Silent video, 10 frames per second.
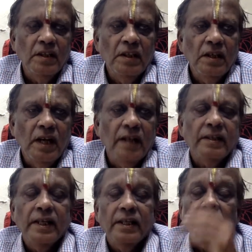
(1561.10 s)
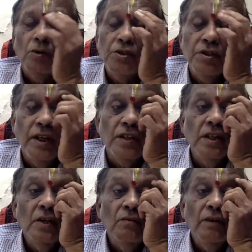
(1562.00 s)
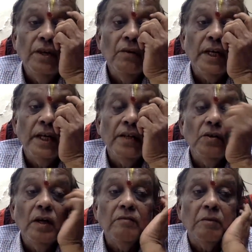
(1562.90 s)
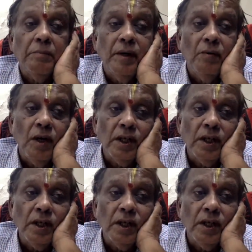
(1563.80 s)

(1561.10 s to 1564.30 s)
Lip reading: And then the question is when you vacate, you will have to pay whatever